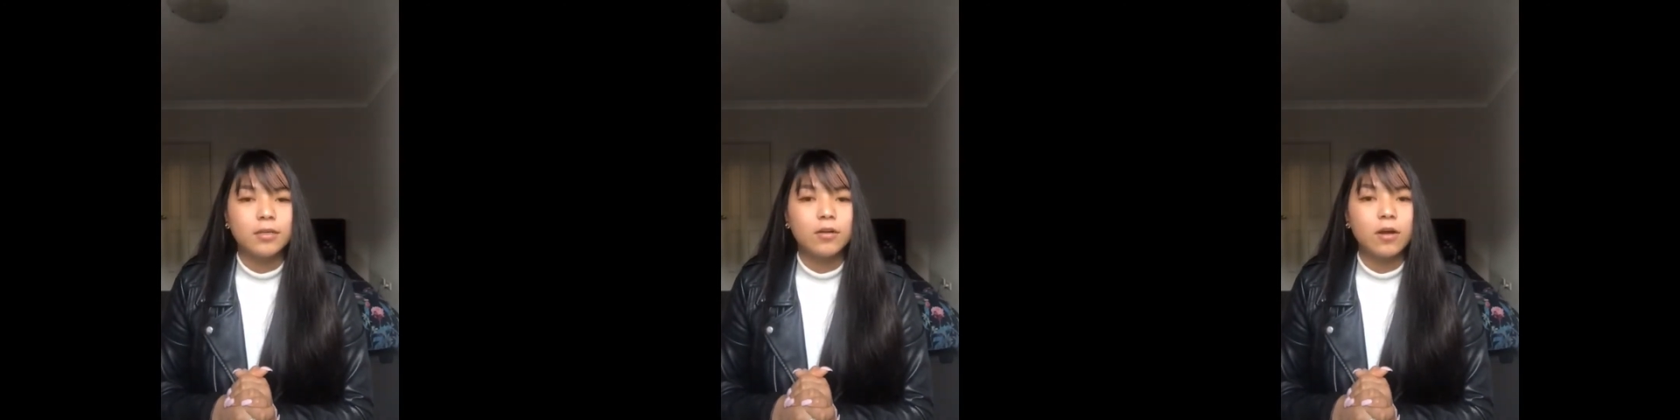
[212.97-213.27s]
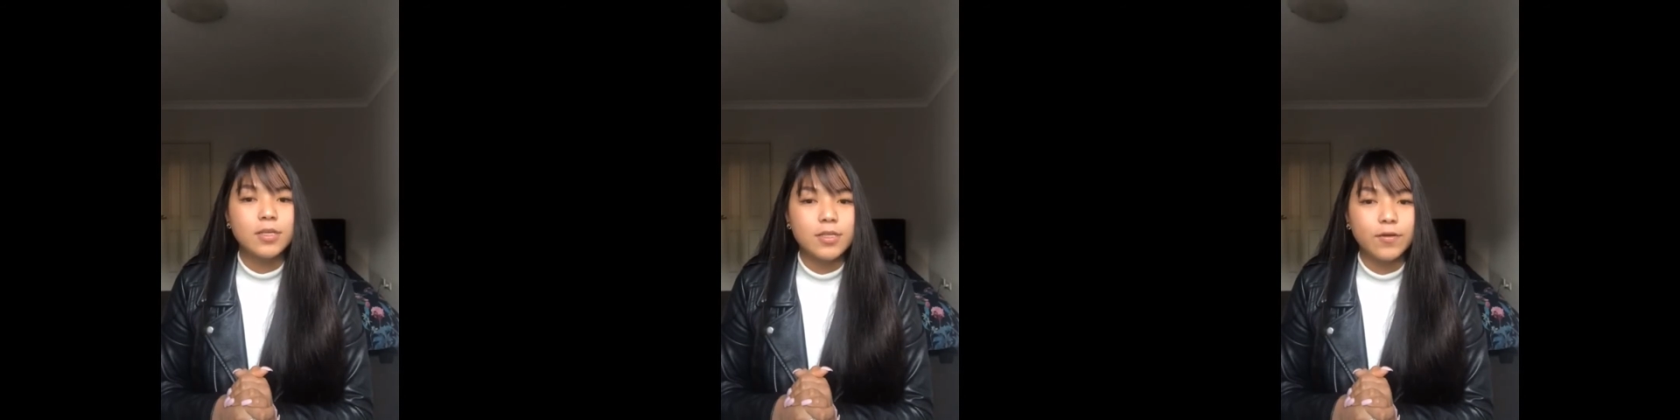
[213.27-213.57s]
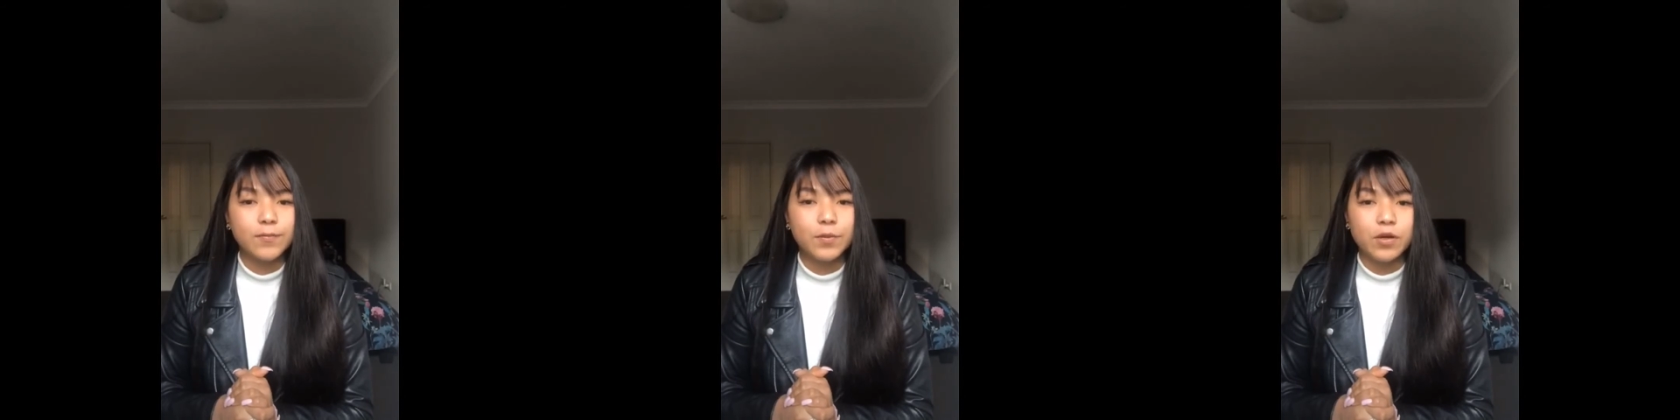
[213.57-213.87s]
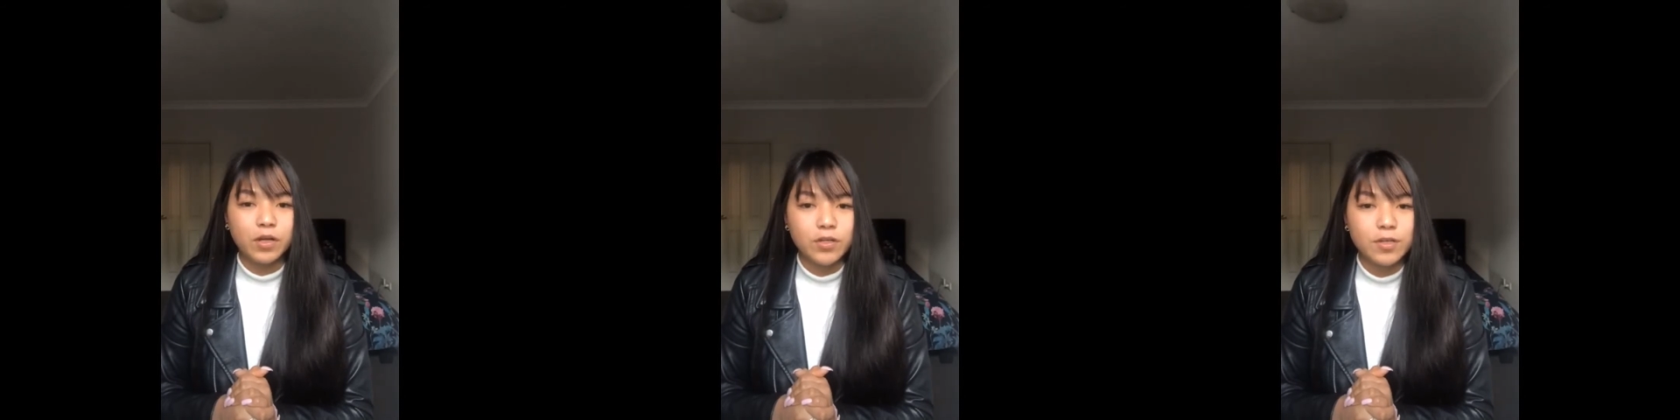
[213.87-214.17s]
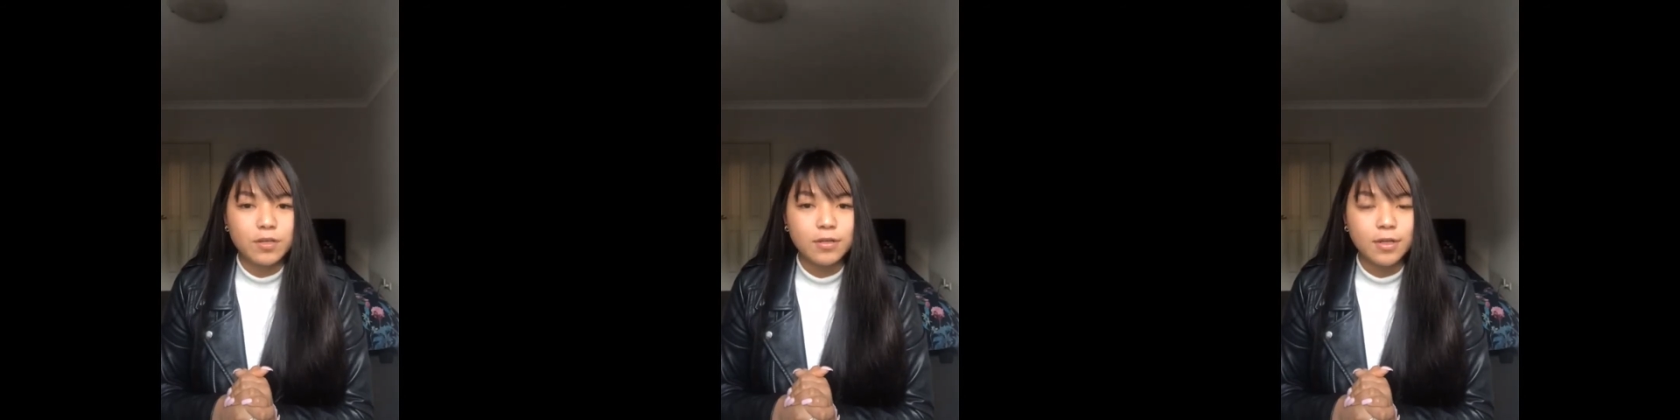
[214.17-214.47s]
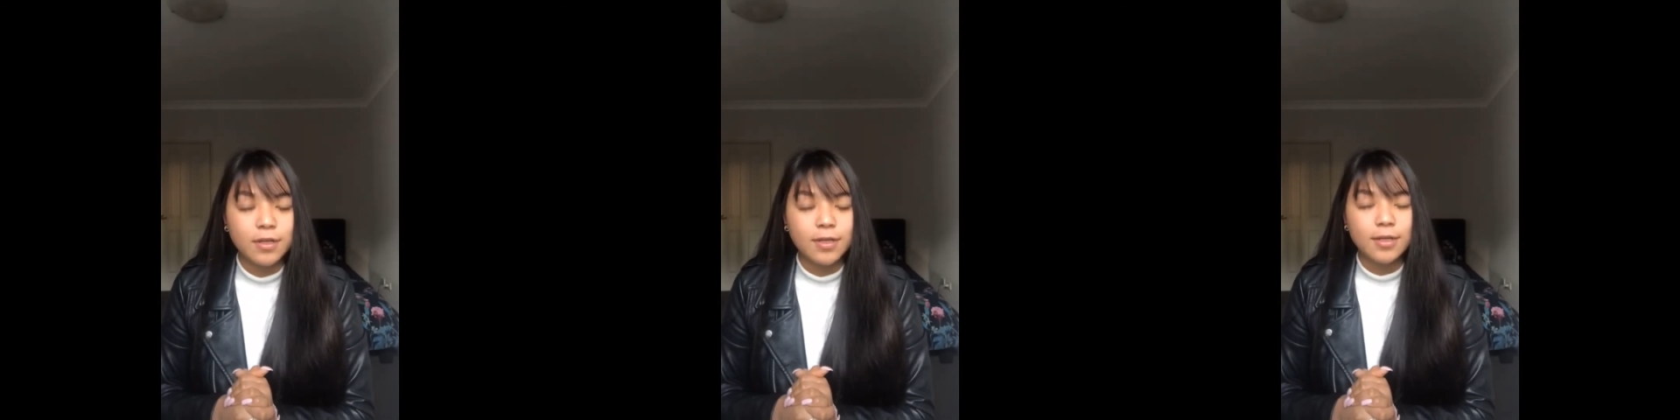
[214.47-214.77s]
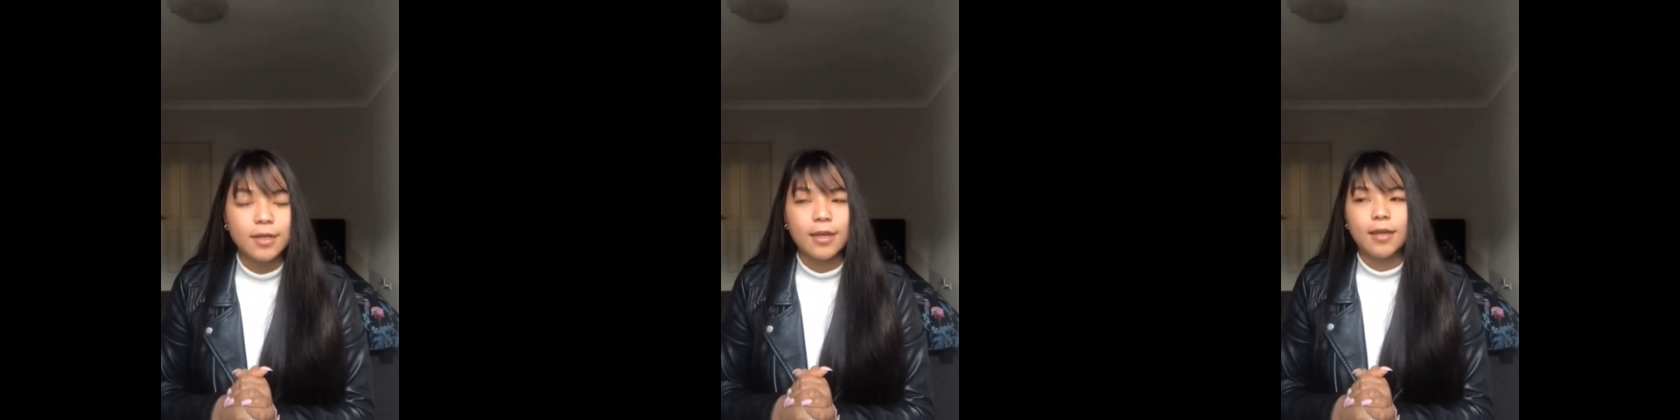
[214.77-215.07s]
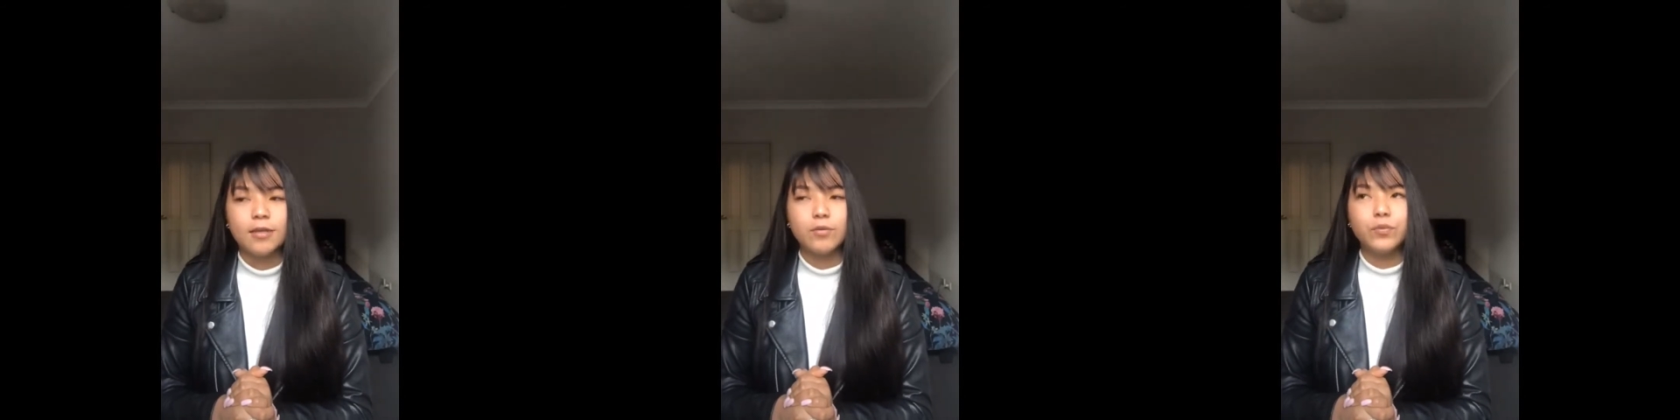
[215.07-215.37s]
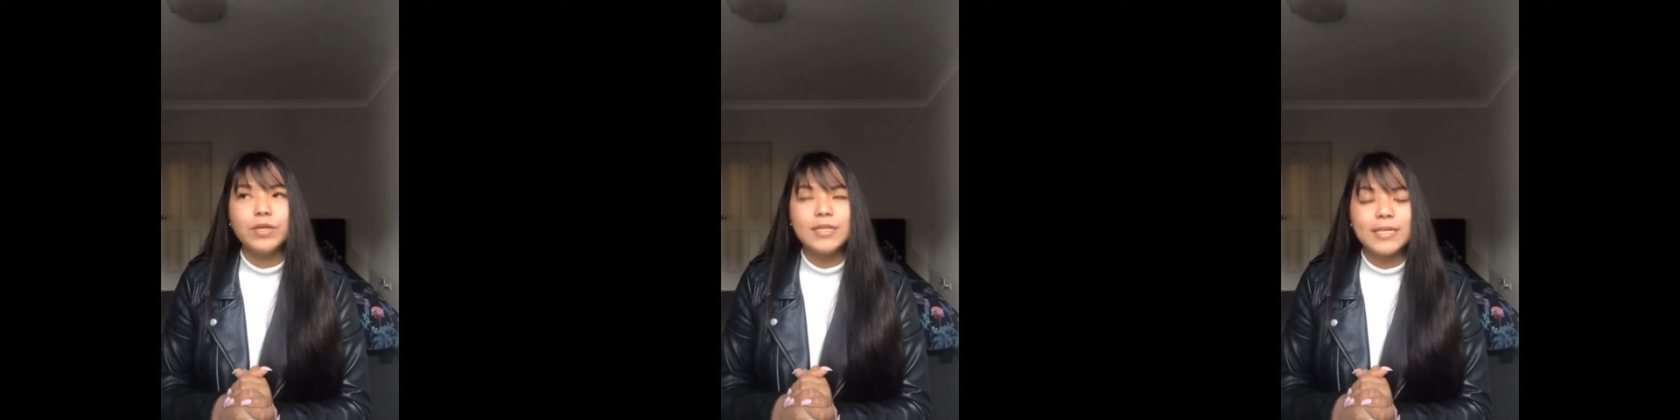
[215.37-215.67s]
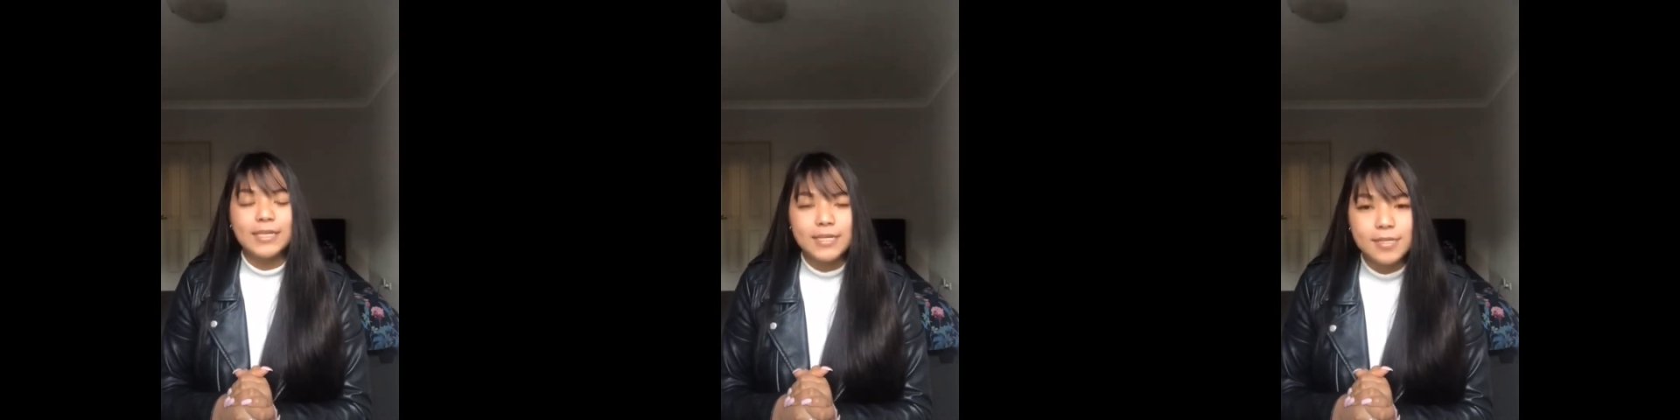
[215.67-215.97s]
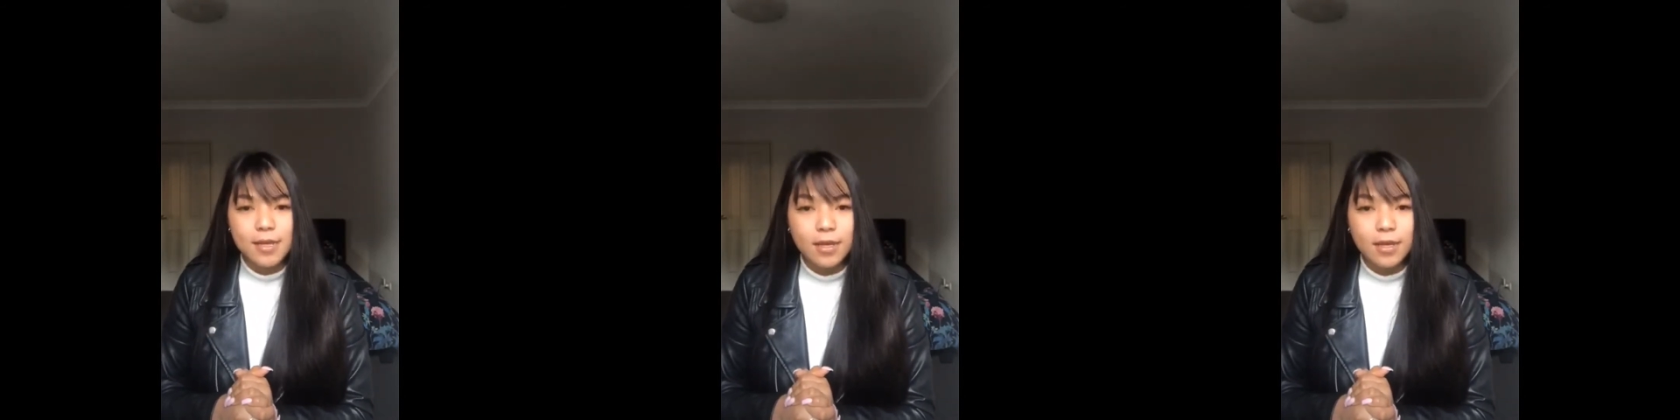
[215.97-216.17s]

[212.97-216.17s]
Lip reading: cost of production, and which is